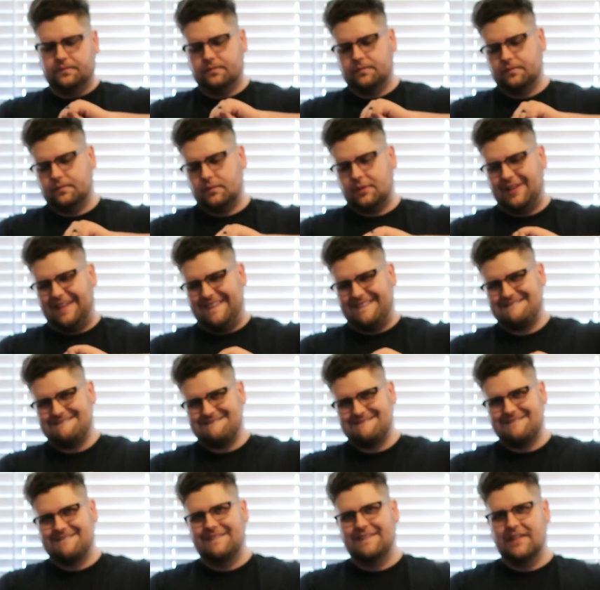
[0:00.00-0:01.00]

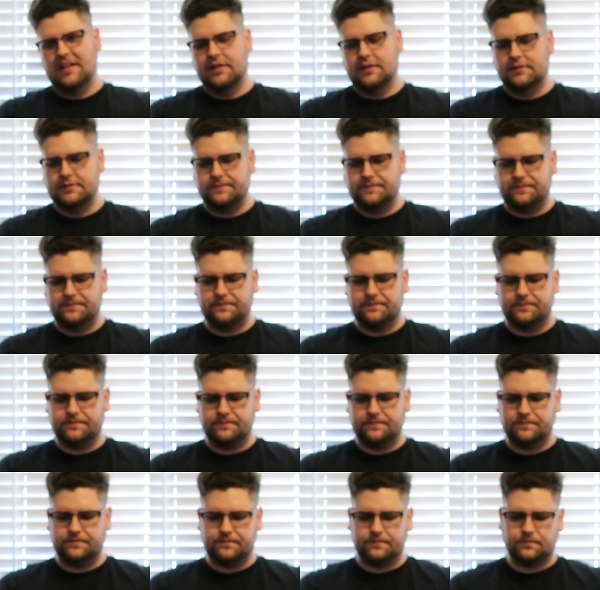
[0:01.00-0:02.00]

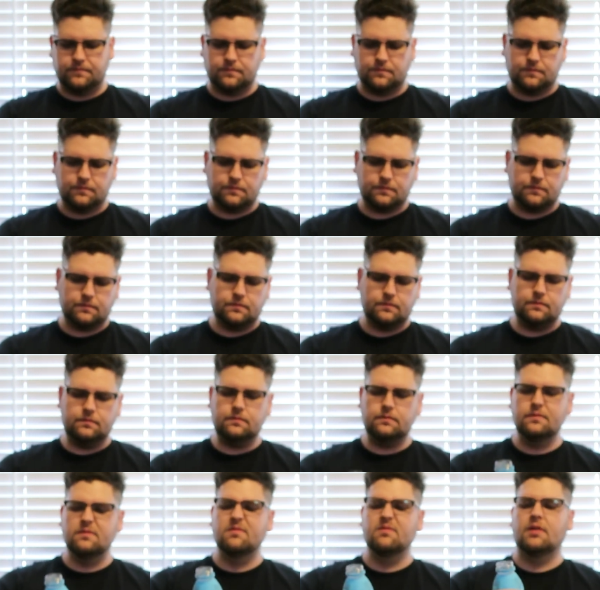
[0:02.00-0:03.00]

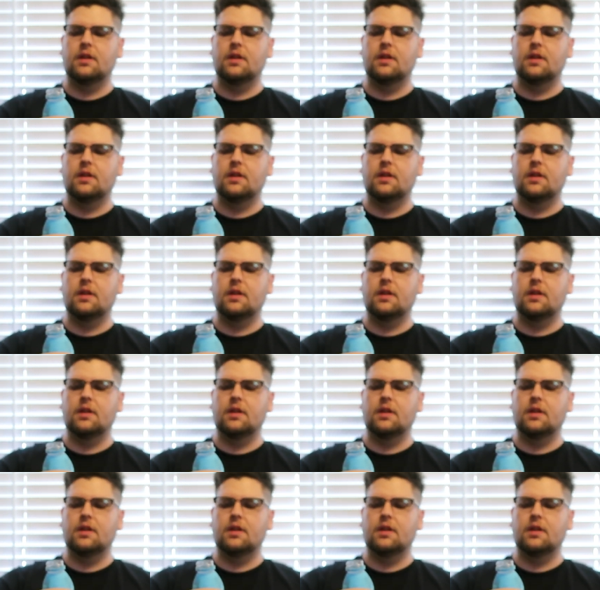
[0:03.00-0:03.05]
No one is speaking in this clip.